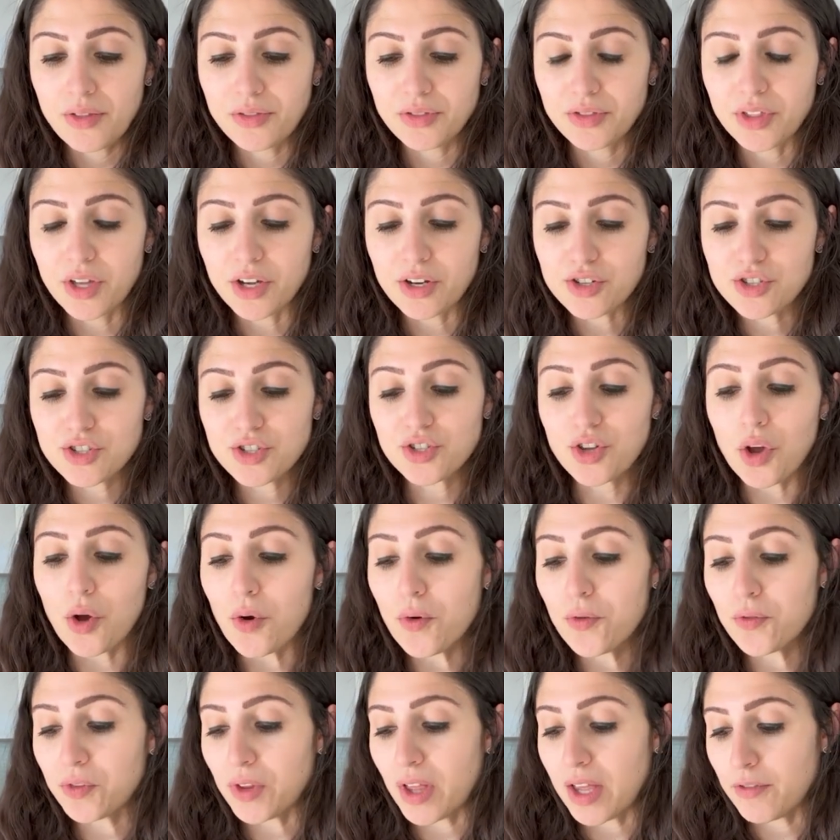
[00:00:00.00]
They're so
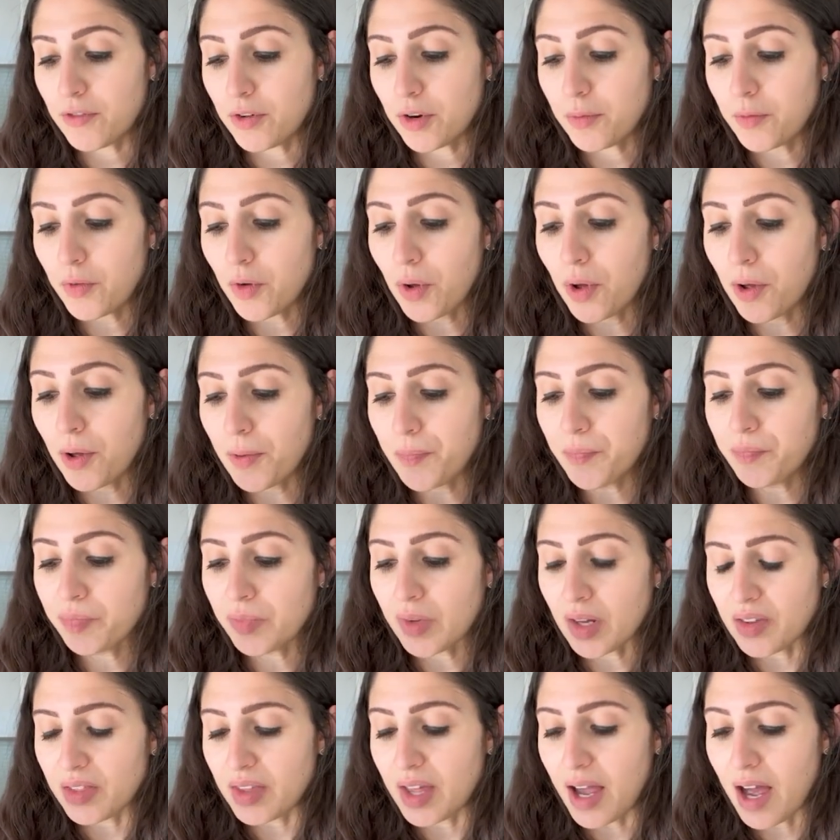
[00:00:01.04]
flavorful.
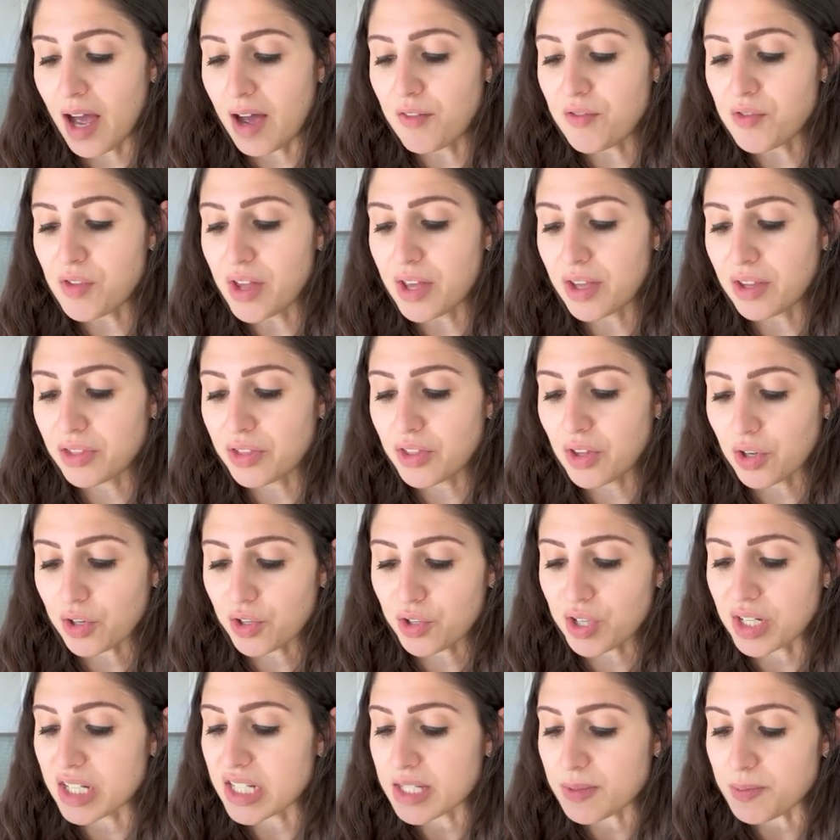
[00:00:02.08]
They have like the
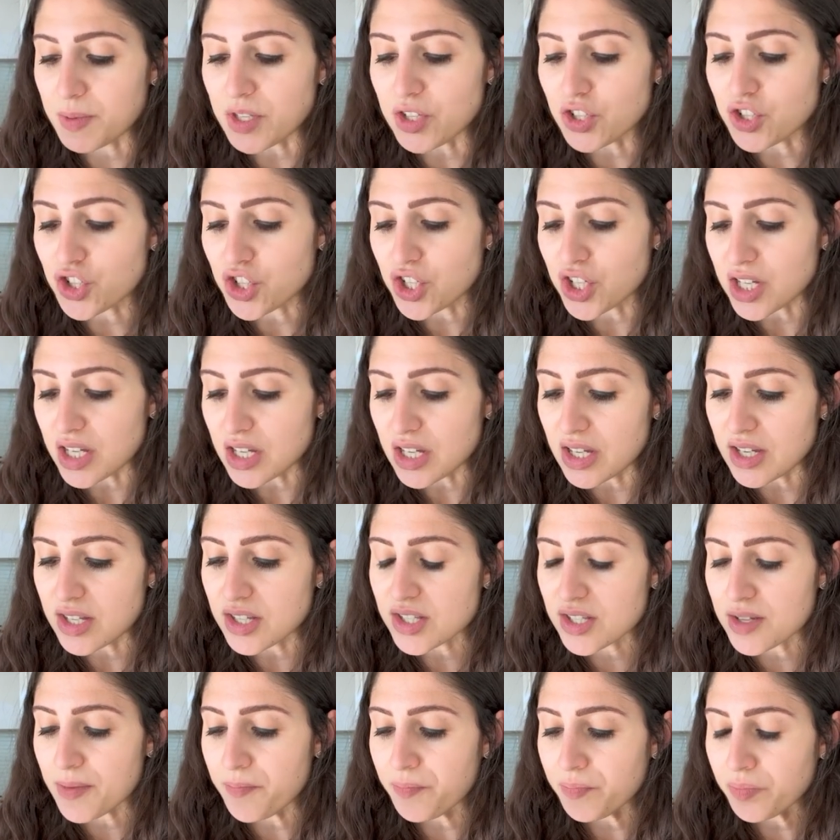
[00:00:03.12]
crispy
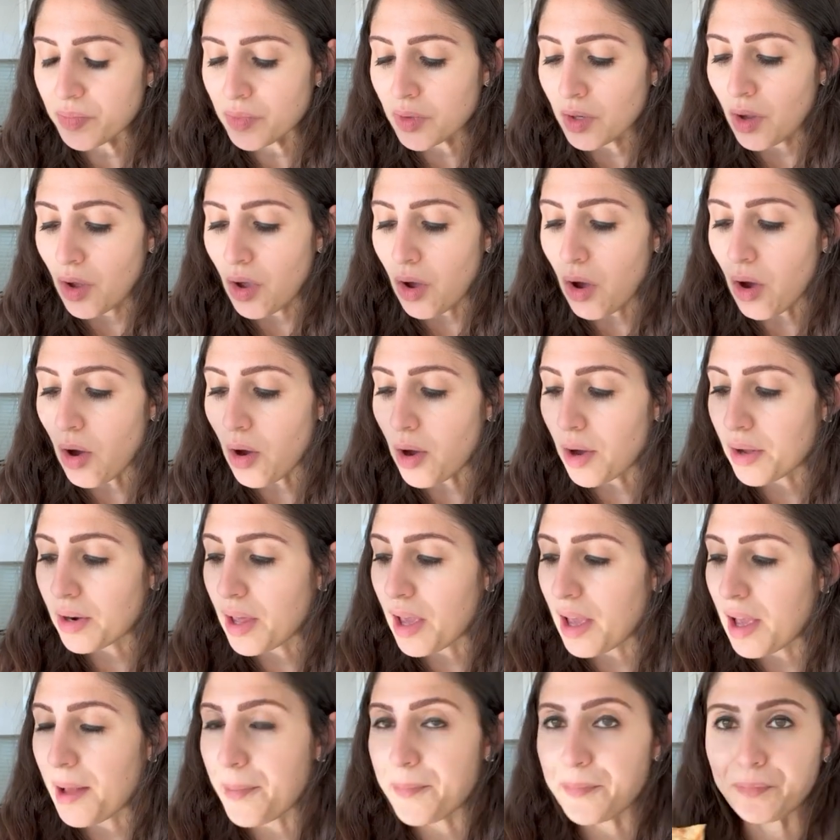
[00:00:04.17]
cheese on
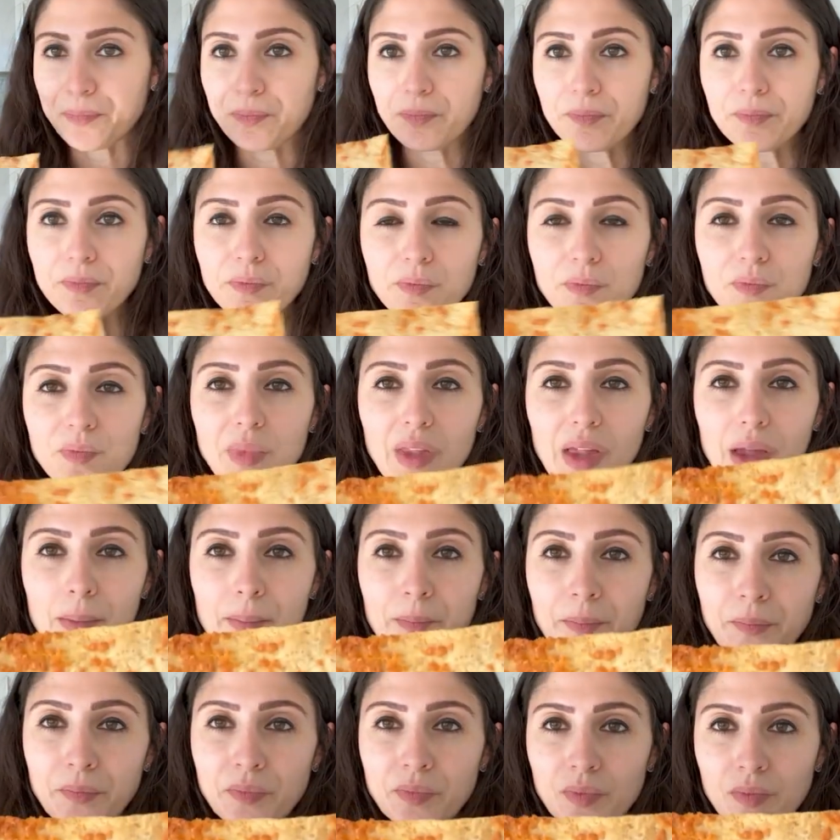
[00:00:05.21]
it.
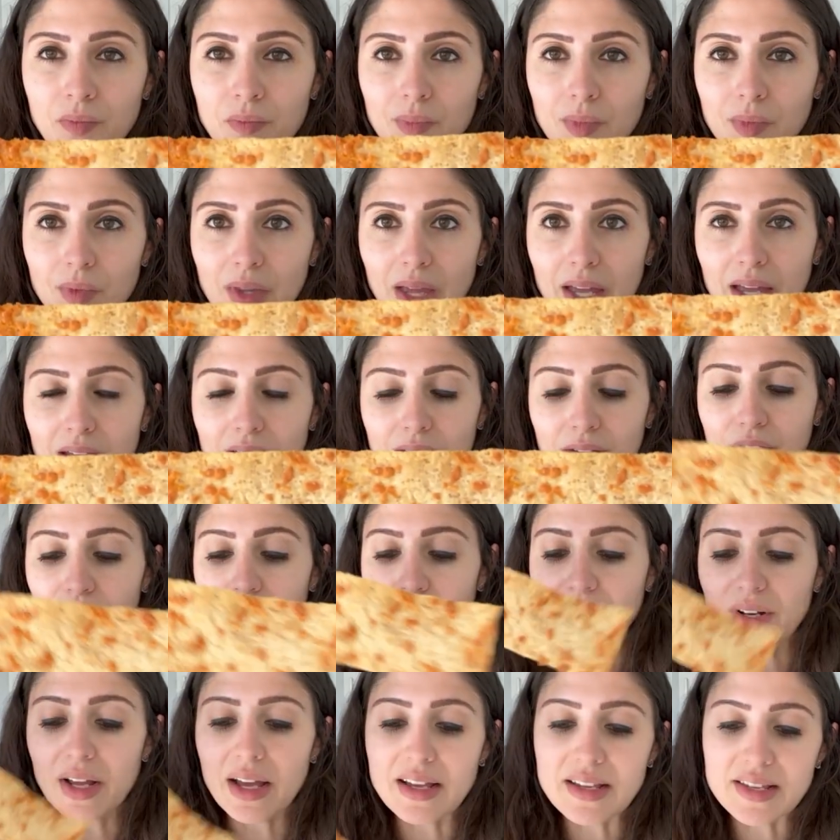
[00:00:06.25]
Like, they're
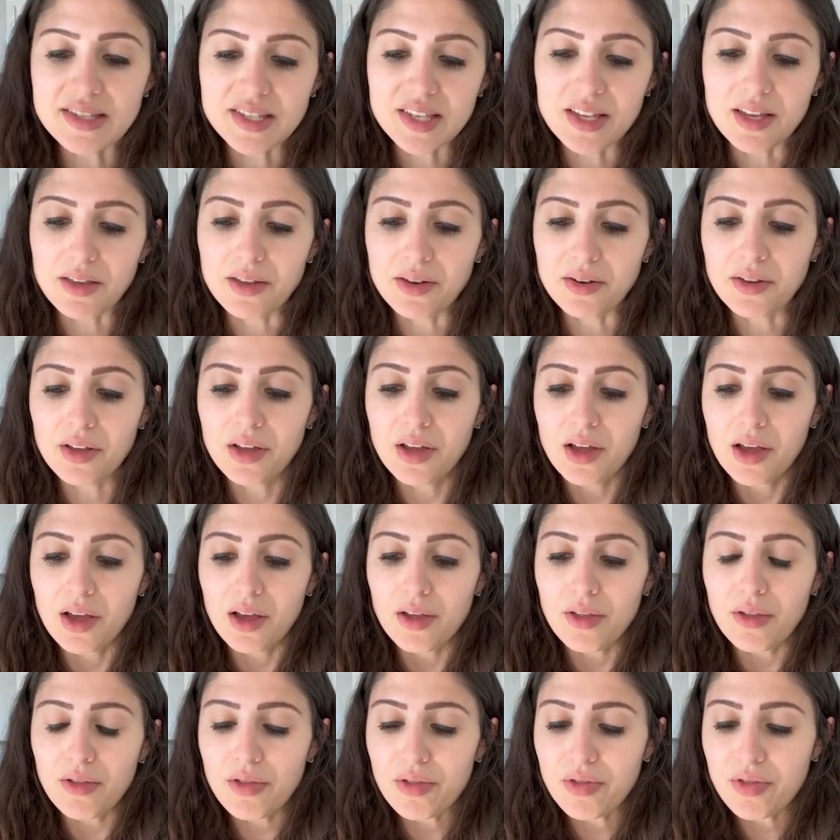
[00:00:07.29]
nice and
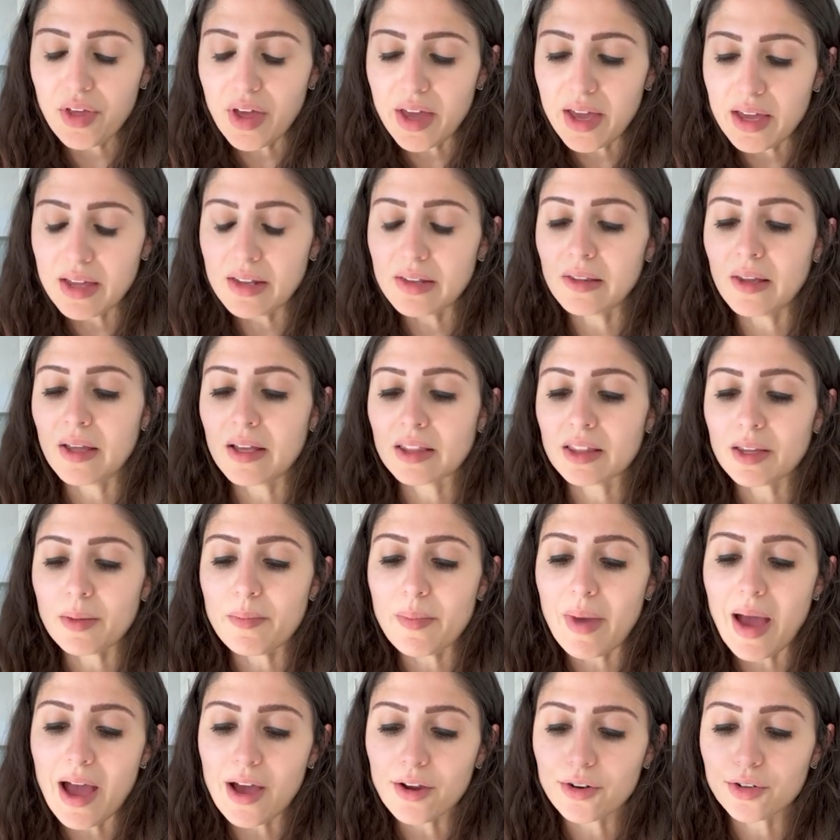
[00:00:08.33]
thin. Like, the
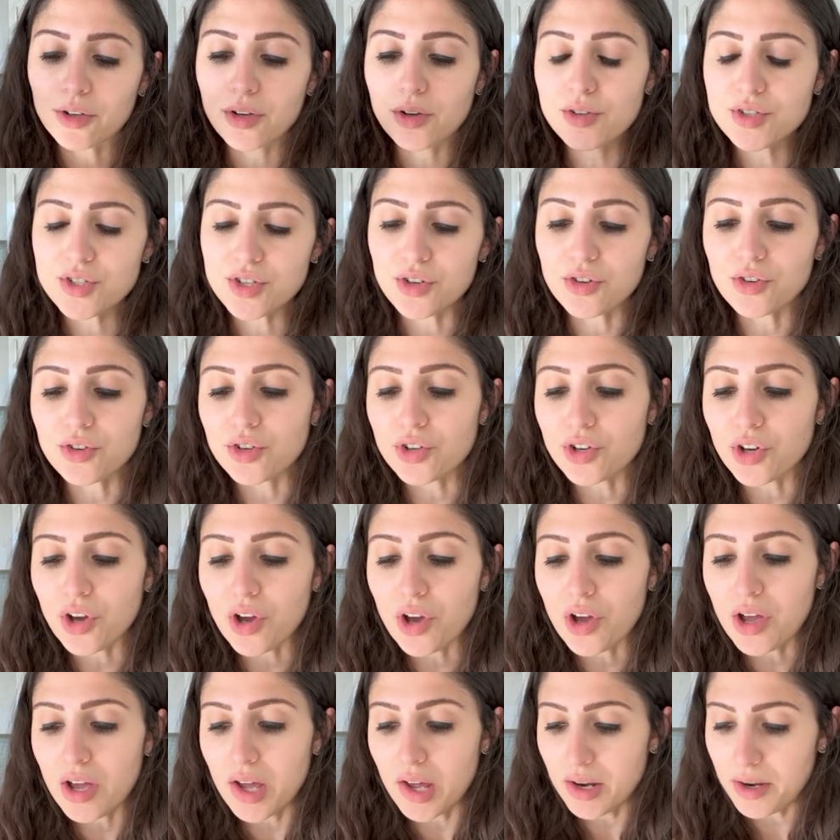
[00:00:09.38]
macros are
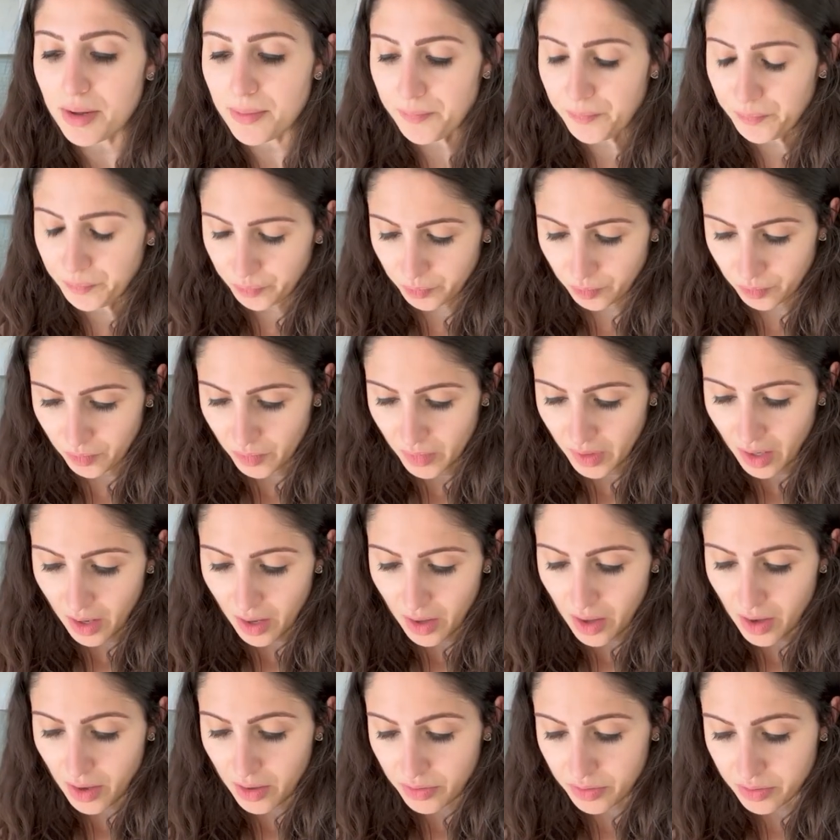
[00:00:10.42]
good.
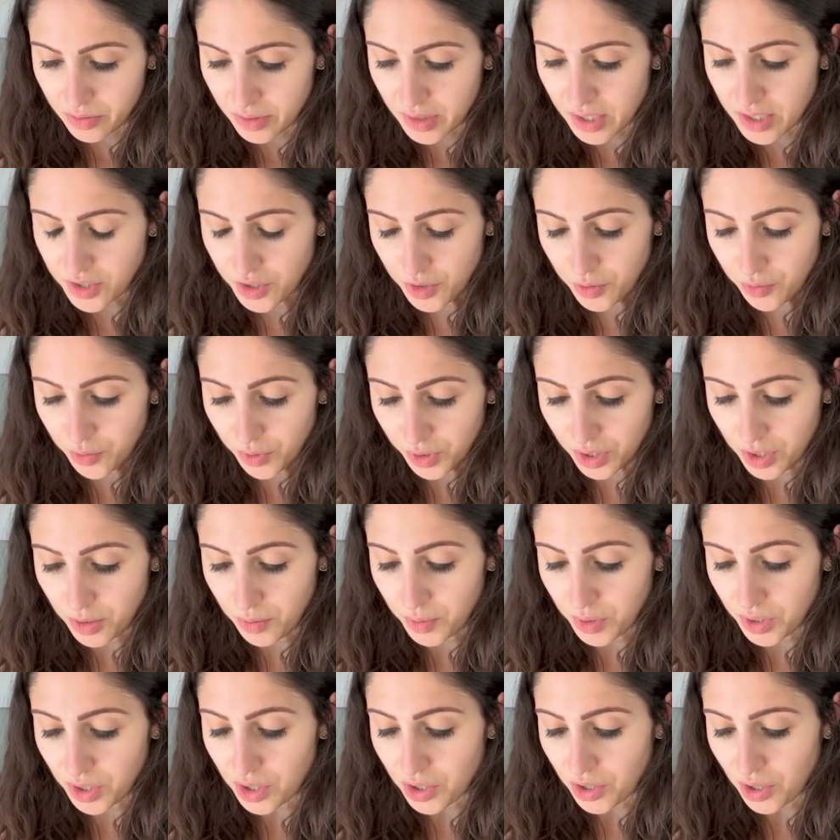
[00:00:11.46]
These are really,
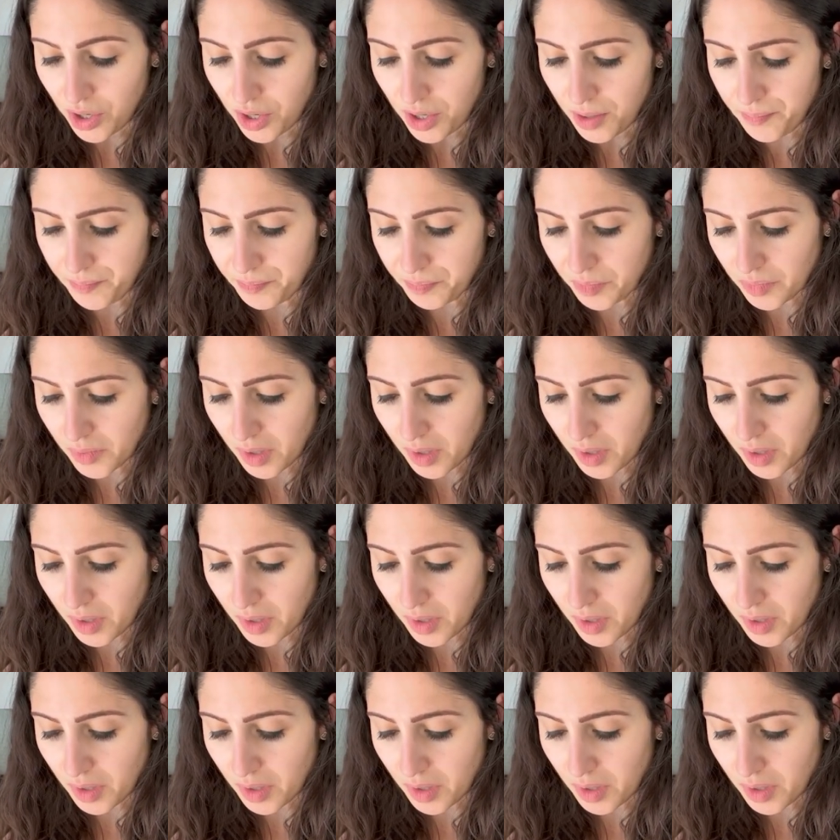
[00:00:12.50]
really good.